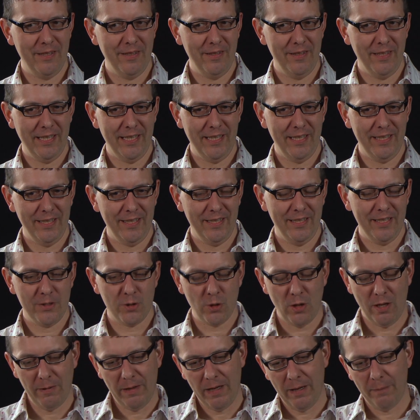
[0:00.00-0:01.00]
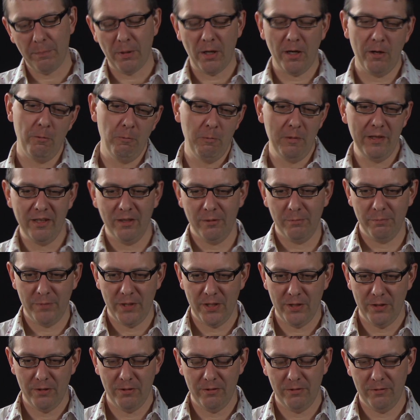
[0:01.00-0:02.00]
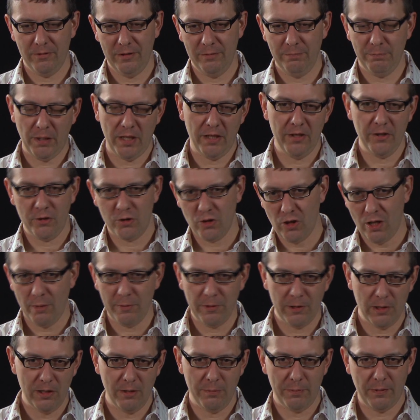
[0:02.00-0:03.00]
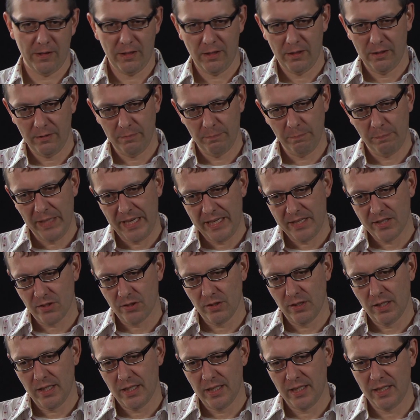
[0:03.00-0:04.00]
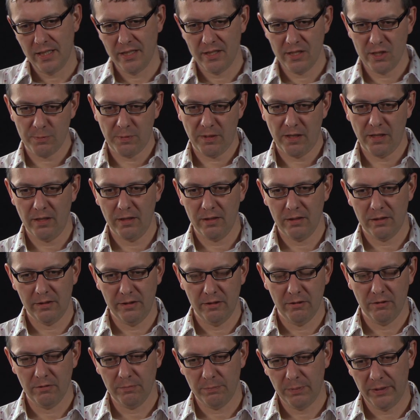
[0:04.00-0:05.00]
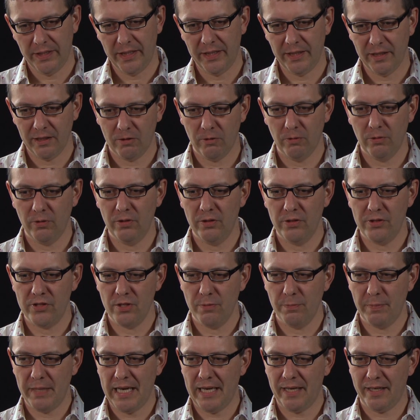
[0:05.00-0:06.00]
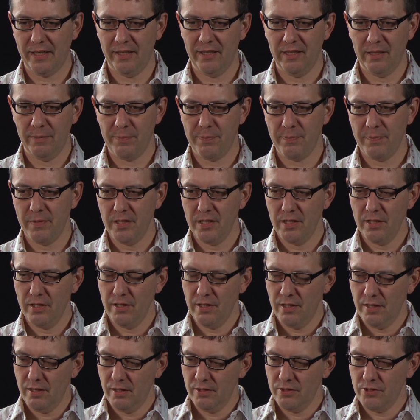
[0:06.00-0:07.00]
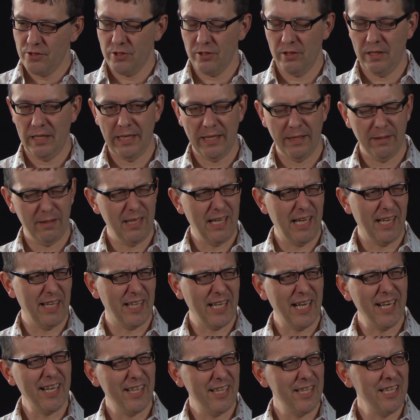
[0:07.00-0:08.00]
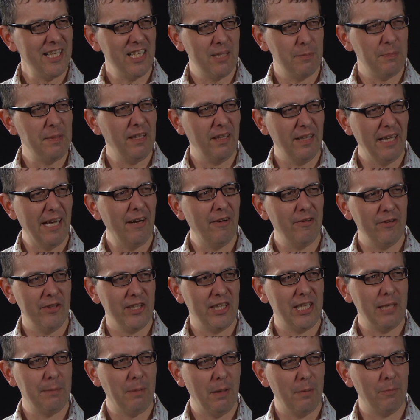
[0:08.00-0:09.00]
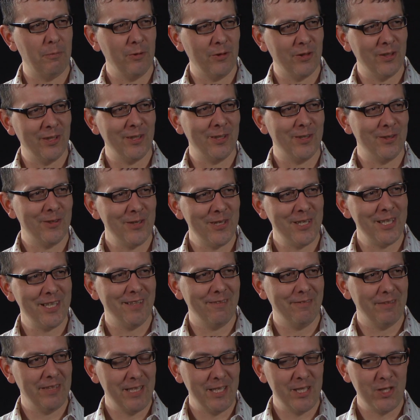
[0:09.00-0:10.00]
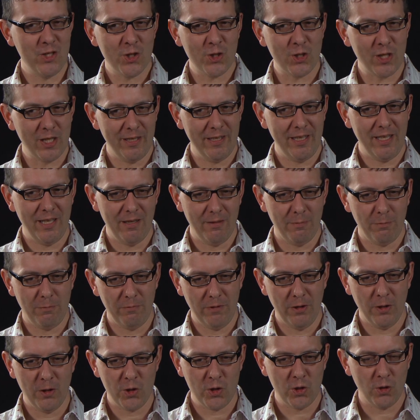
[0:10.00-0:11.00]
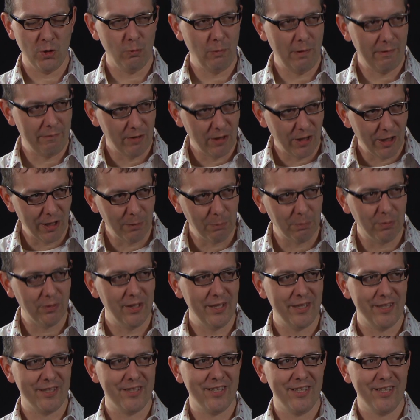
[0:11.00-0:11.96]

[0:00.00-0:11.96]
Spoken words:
And so I'm part rhythm, part drummer, part bass lines, part, playing the chords and backing it up. So, and I kind of need to be loud to keep up with an accordion just in rehearsal when we're unplugged,